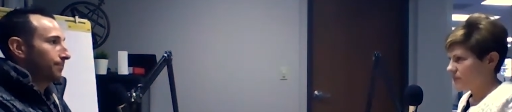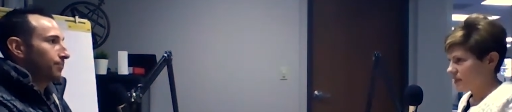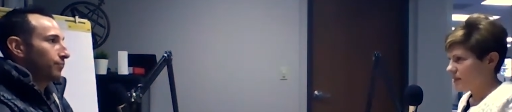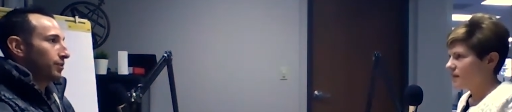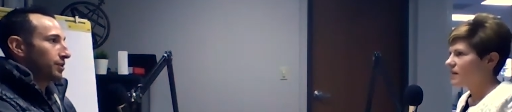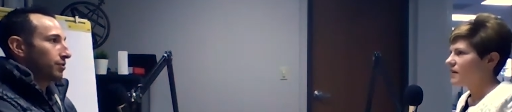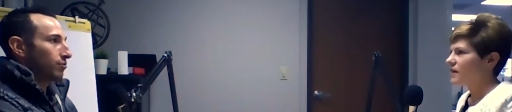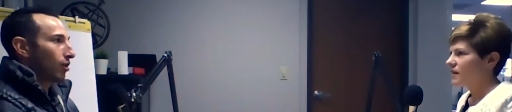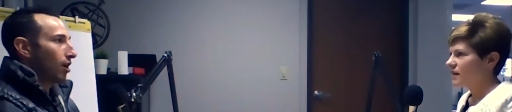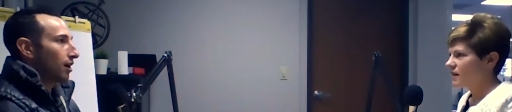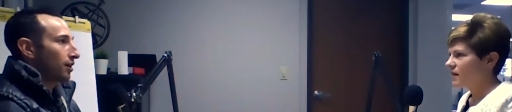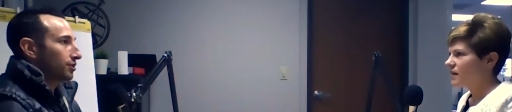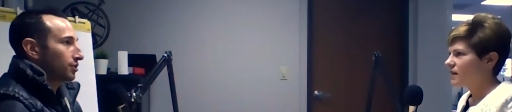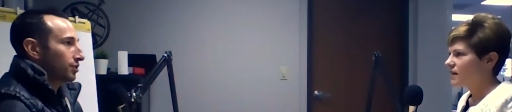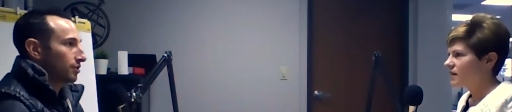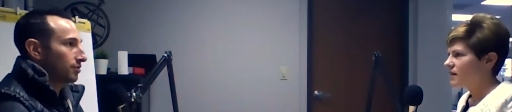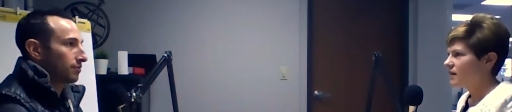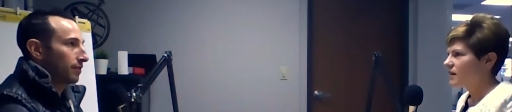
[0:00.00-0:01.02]
Speaker 1: when you
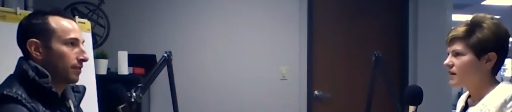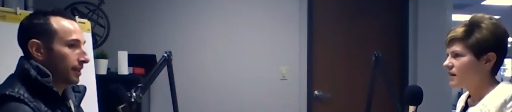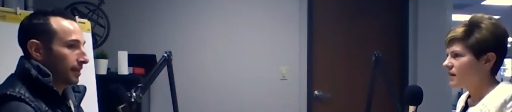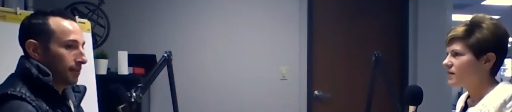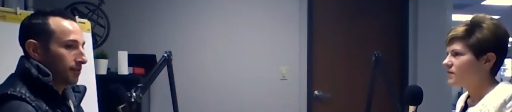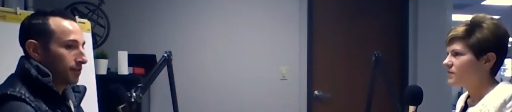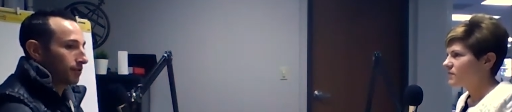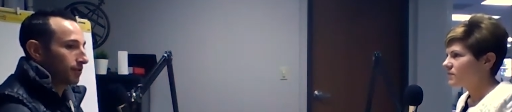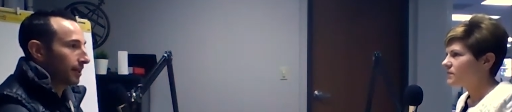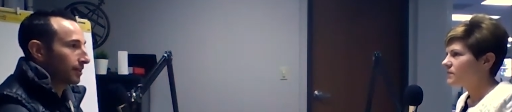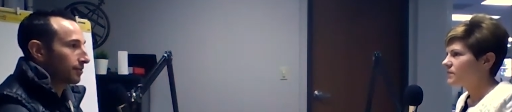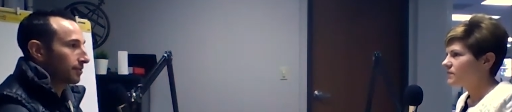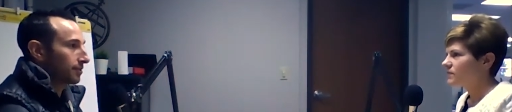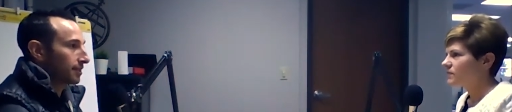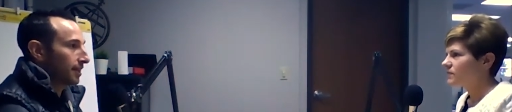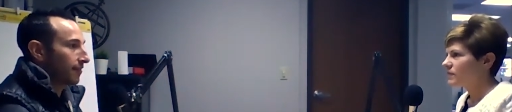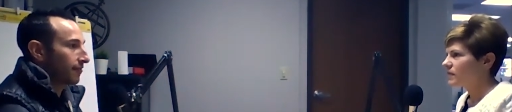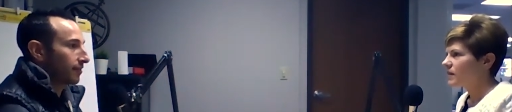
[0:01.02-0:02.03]
launched, like in
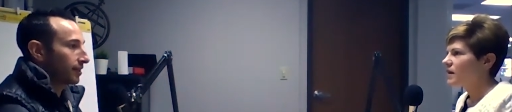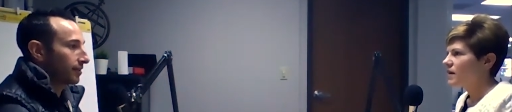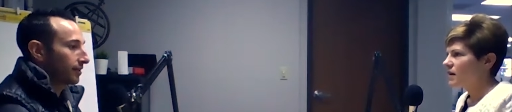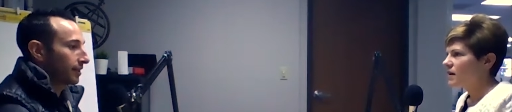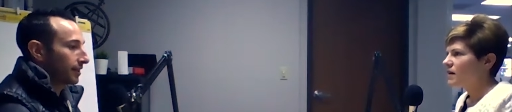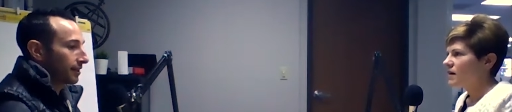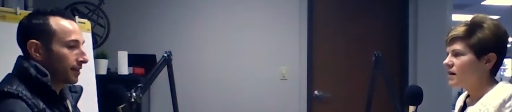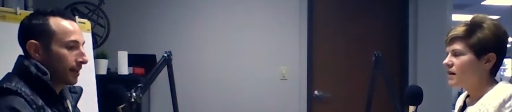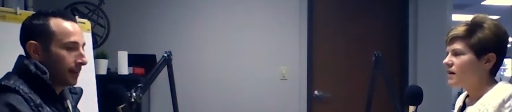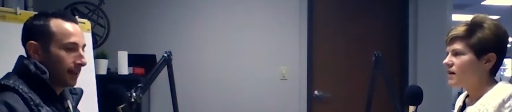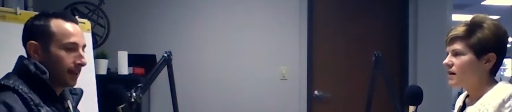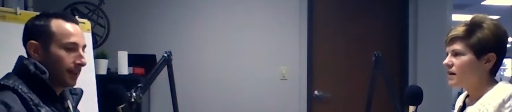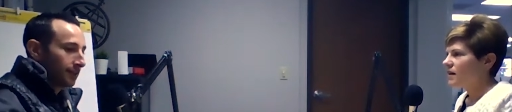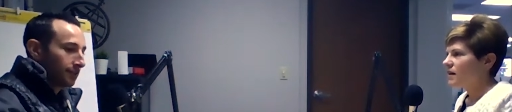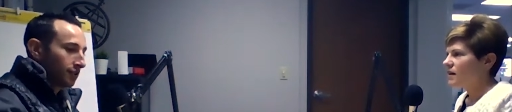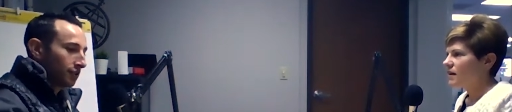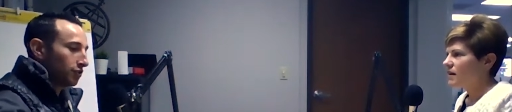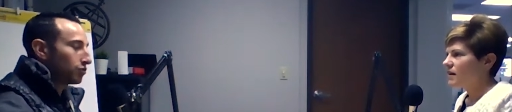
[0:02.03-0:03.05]
2007, like
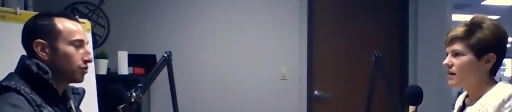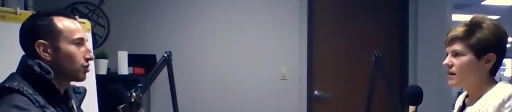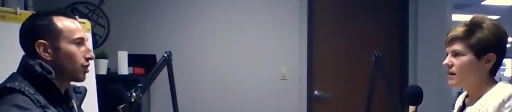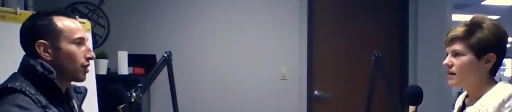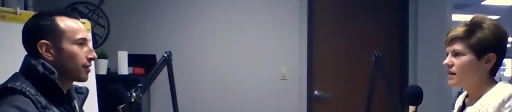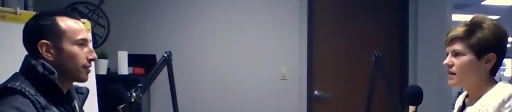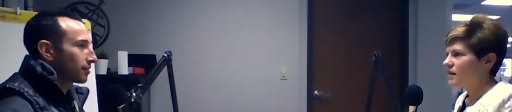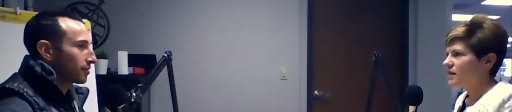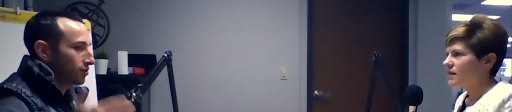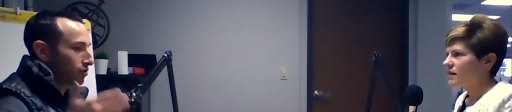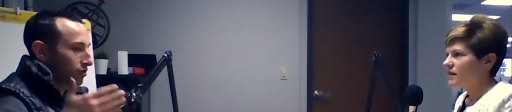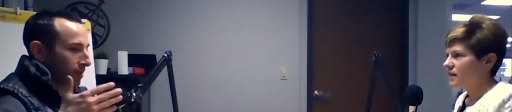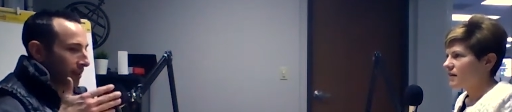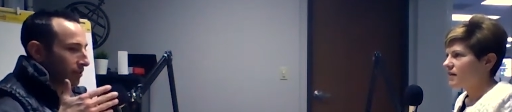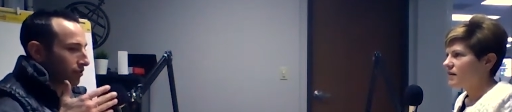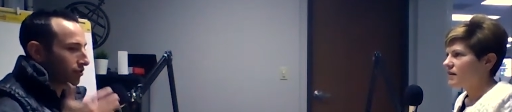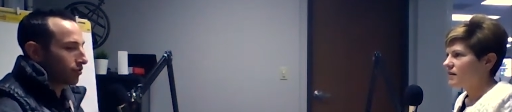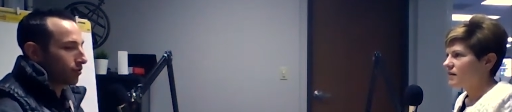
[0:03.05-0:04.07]
did you start
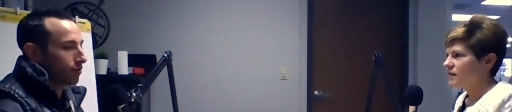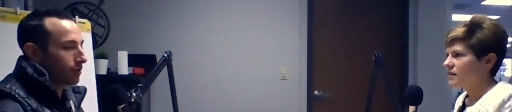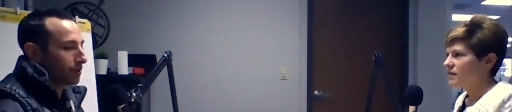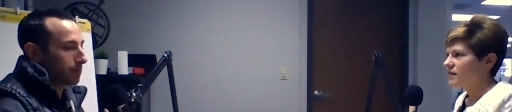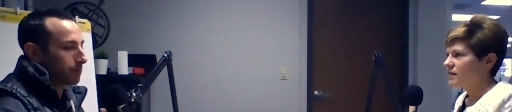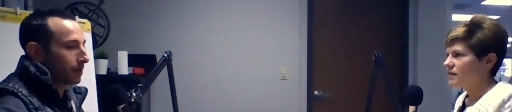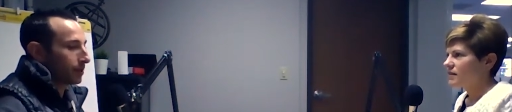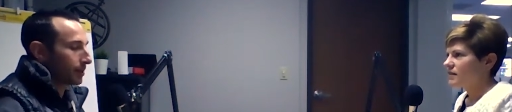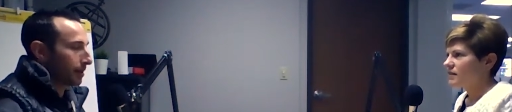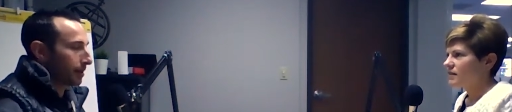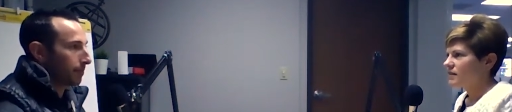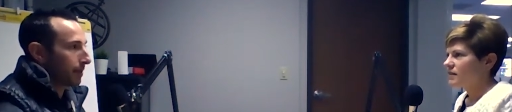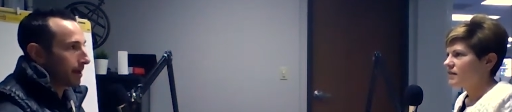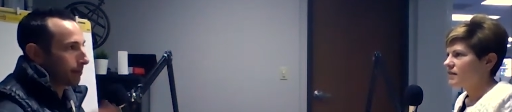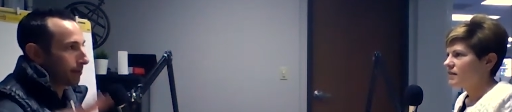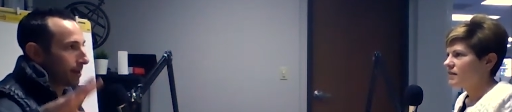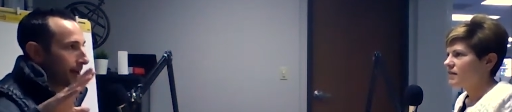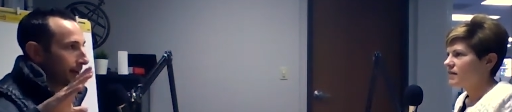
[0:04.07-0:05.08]
like slowly building a
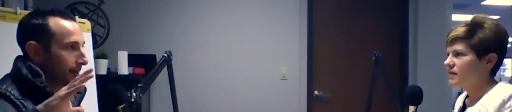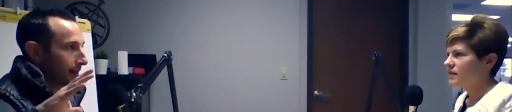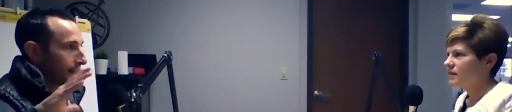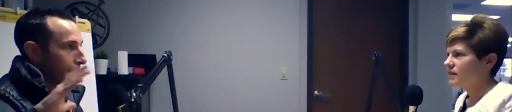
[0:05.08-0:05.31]
pipeline